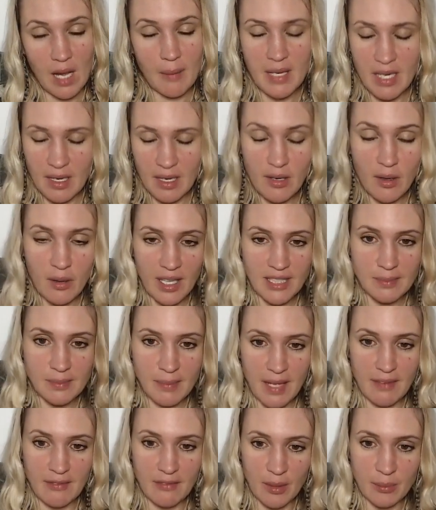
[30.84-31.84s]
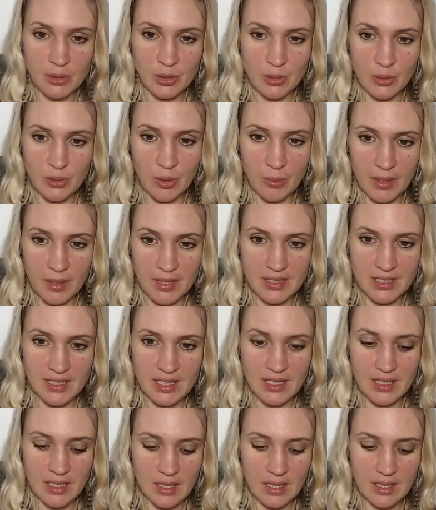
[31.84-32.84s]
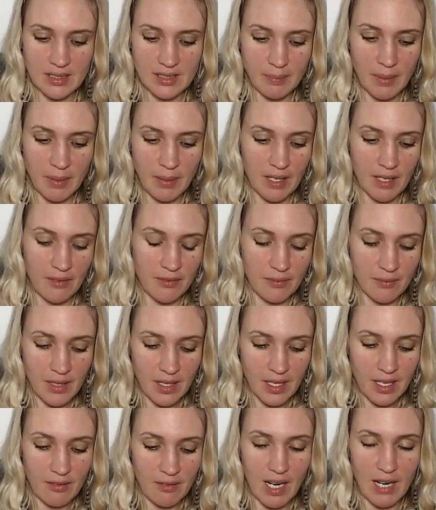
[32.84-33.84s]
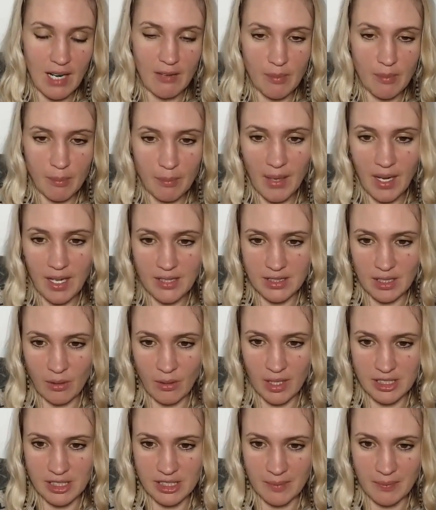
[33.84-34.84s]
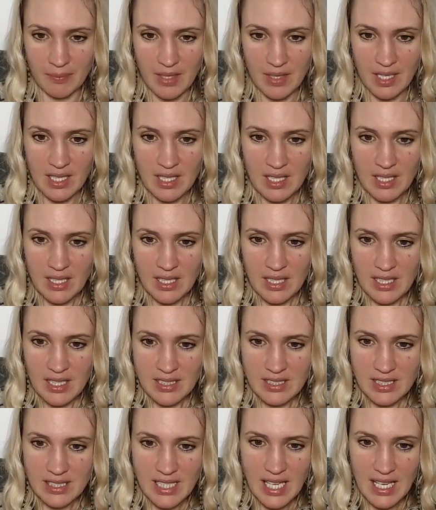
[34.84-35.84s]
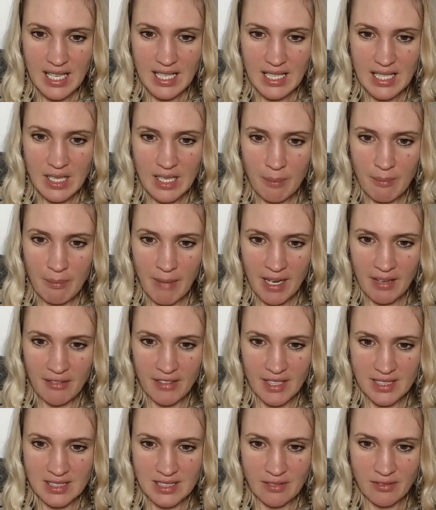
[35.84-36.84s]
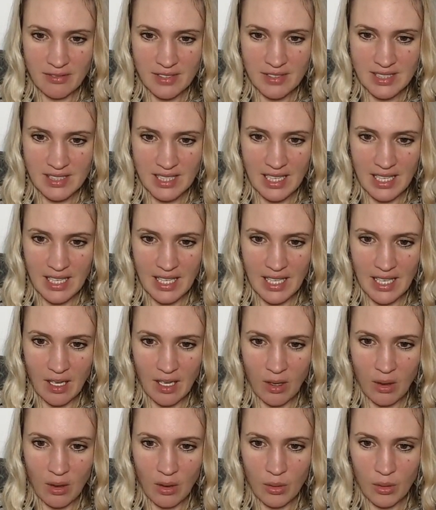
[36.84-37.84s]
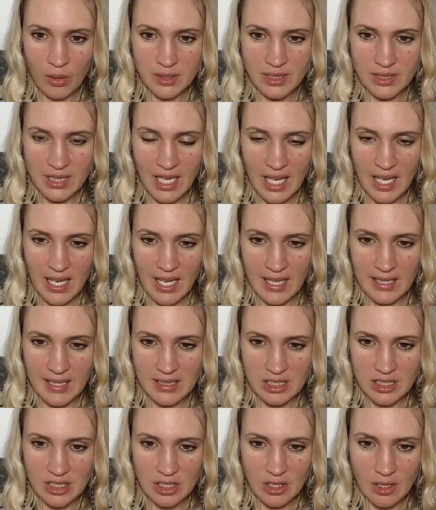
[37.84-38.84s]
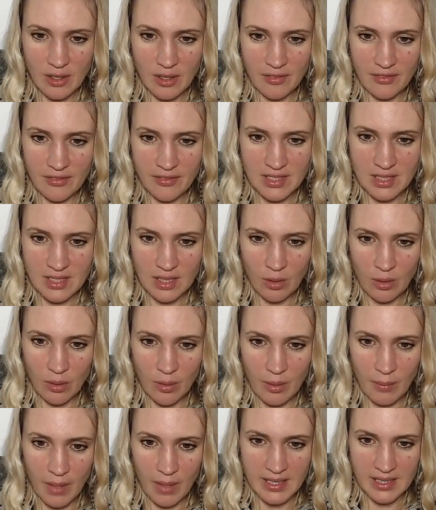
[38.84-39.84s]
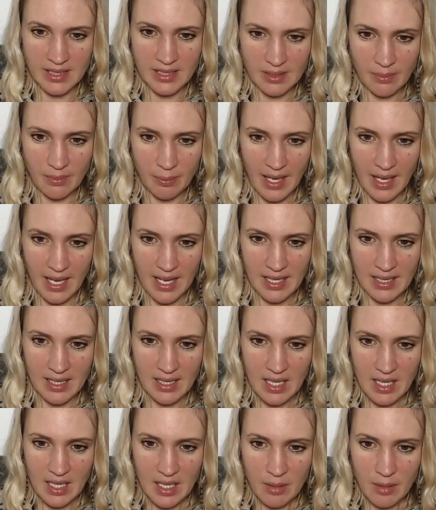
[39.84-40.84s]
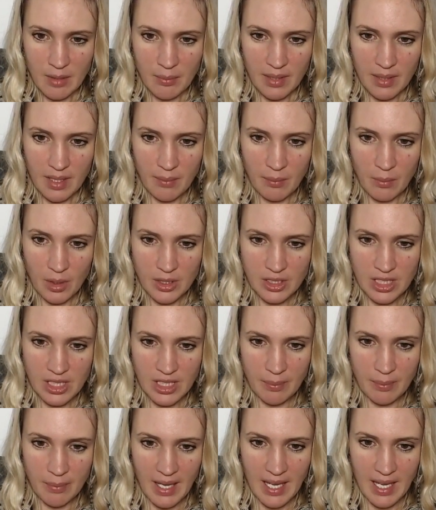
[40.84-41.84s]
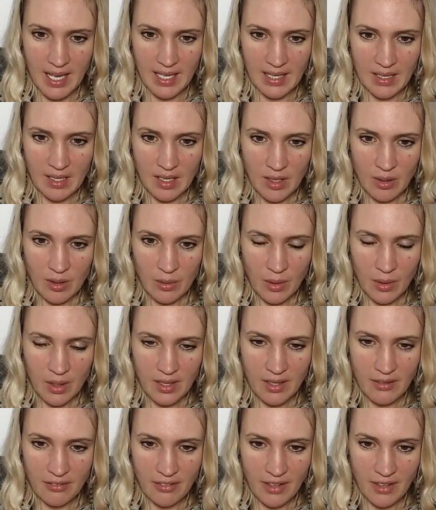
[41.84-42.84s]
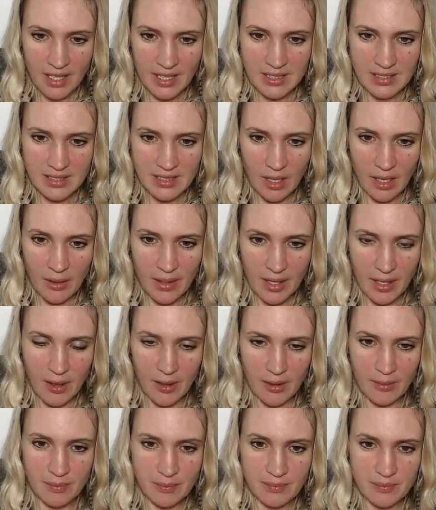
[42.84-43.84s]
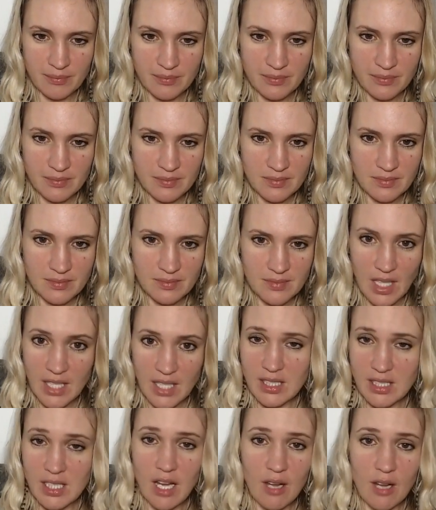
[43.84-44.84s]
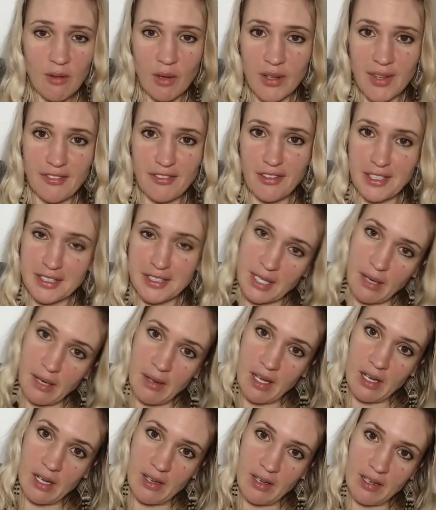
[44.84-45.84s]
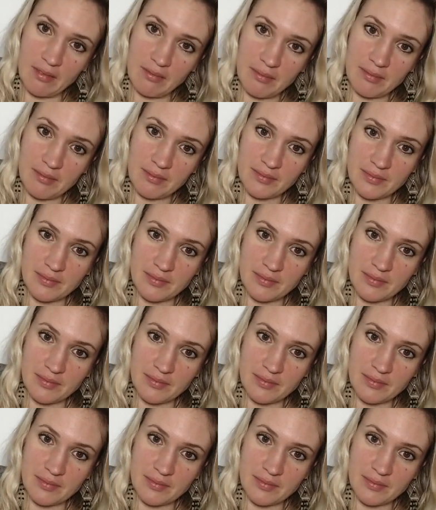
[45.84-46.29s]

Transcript: I mean, I know that's painful, I'm sure, but it's kind of irrelevant part of the question. Today, ego manifested physically a whole tange of physical reminders of pain, but I'm watching the pain. What the fuck is going on? I don't know what the fuck's going on.